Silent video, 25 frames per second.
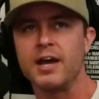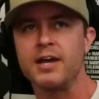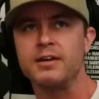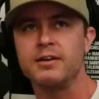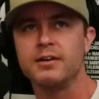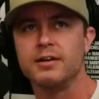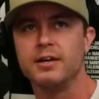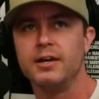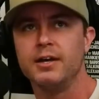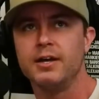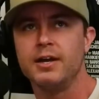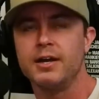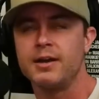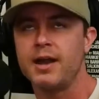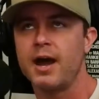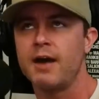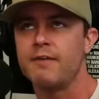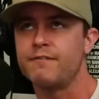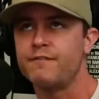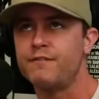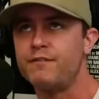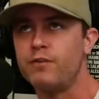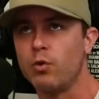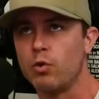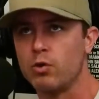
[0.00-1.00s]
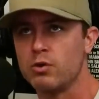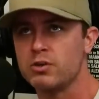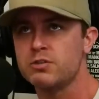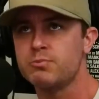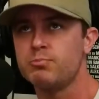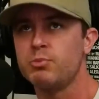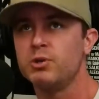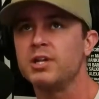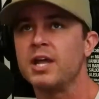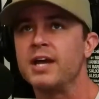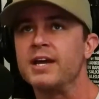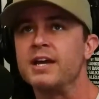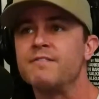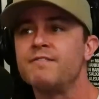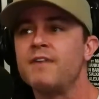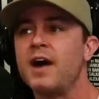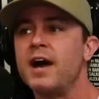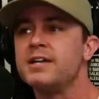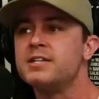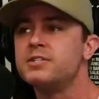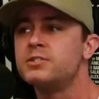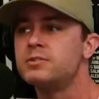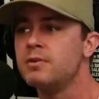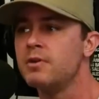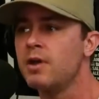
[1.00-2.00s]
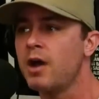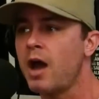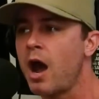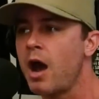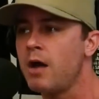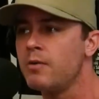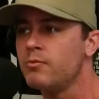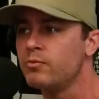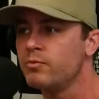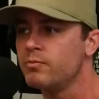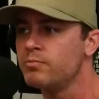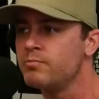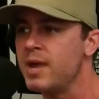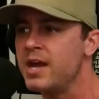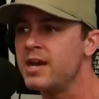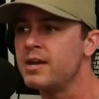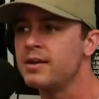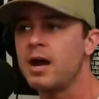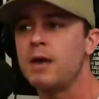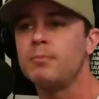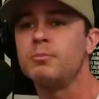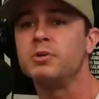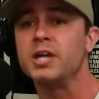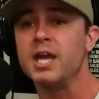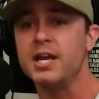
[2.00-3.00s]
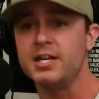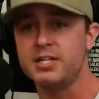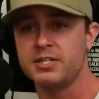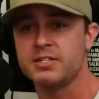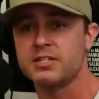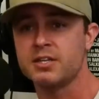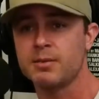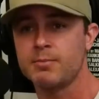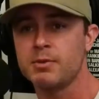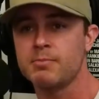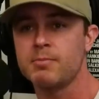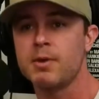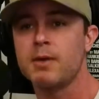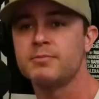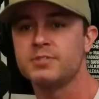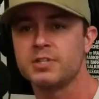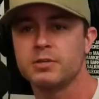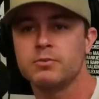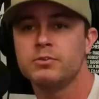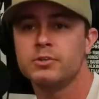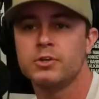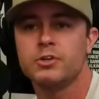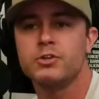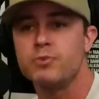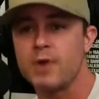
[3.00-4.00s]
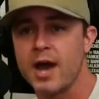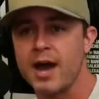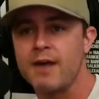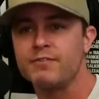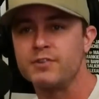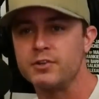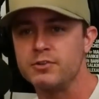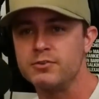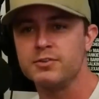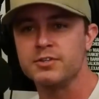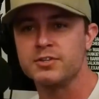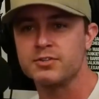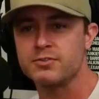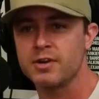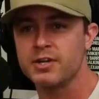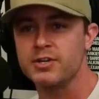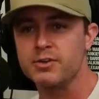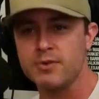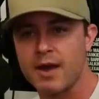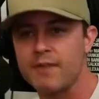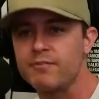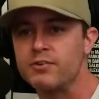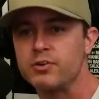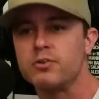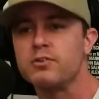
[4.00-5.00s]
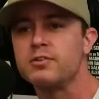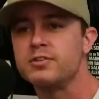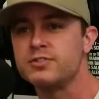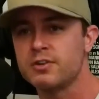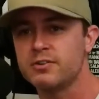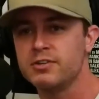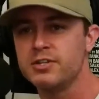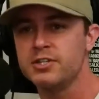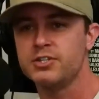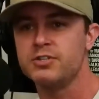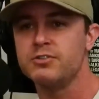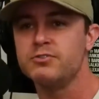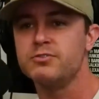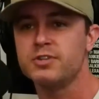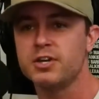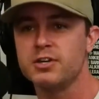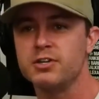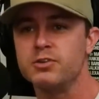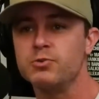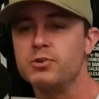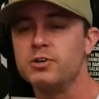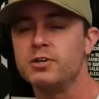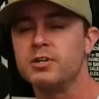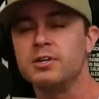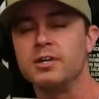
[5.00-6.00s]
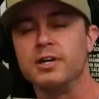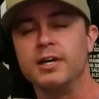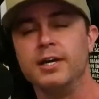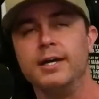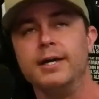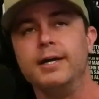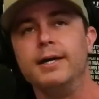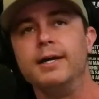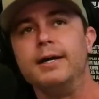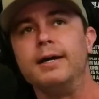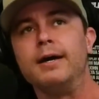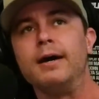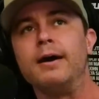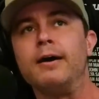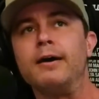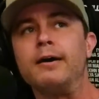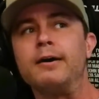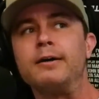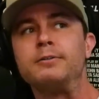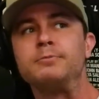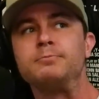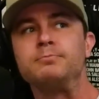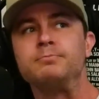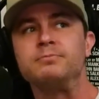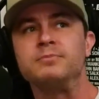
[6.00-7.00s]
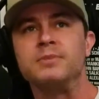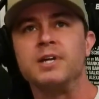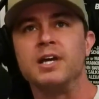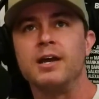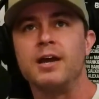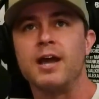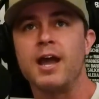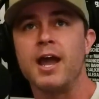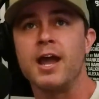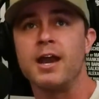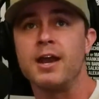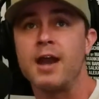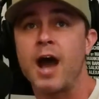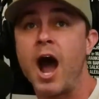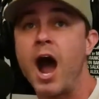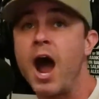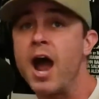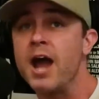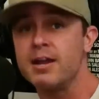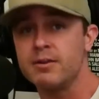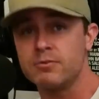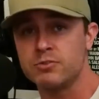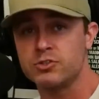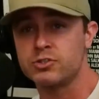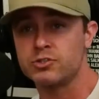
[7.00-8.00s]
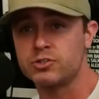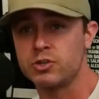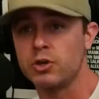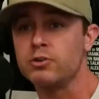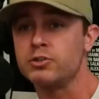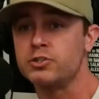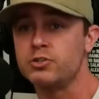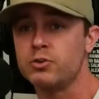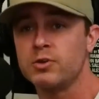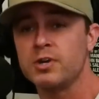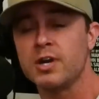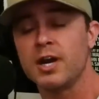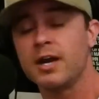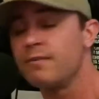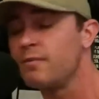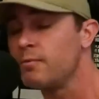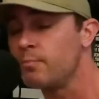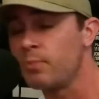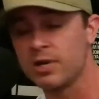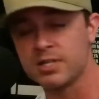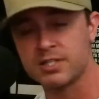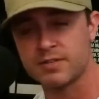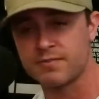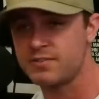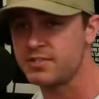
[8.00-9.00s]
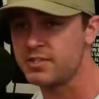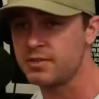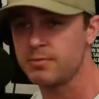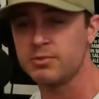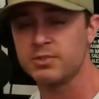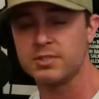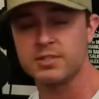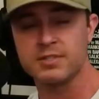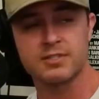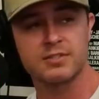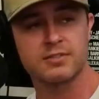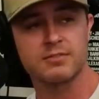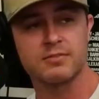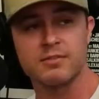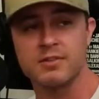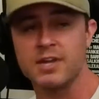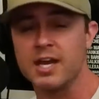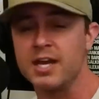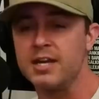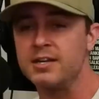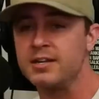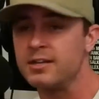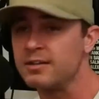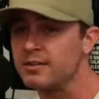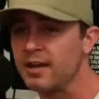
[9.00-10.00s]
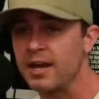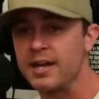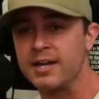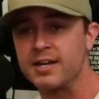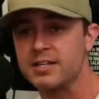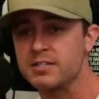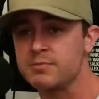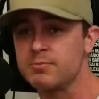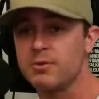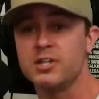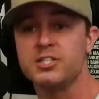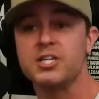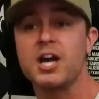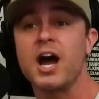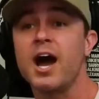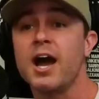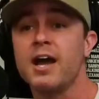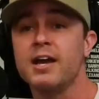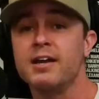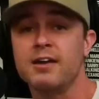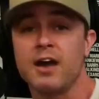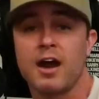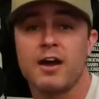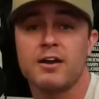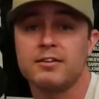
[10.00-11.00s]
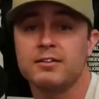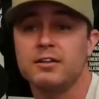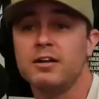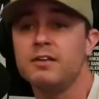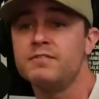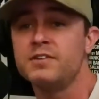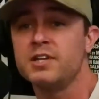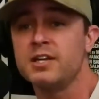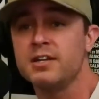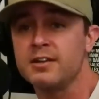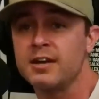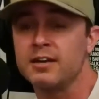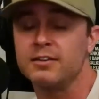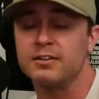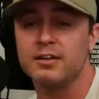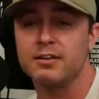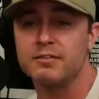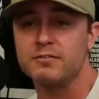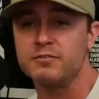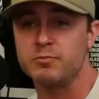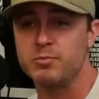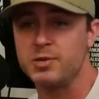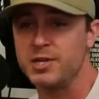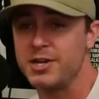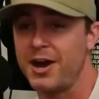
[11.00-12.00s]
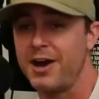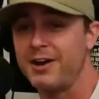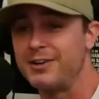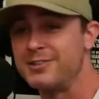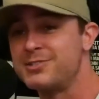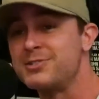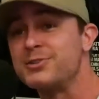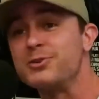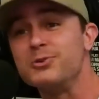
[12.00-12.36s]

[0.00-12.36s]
like, not forced, but like if I made an obligation to something, mom was like, well, no, you have to do this, Ryan. You have to go to this audition. You said you would. And I took to it. I have a bunch of siblings. They didn't like it as much. I kind of loved it. And I loved being out of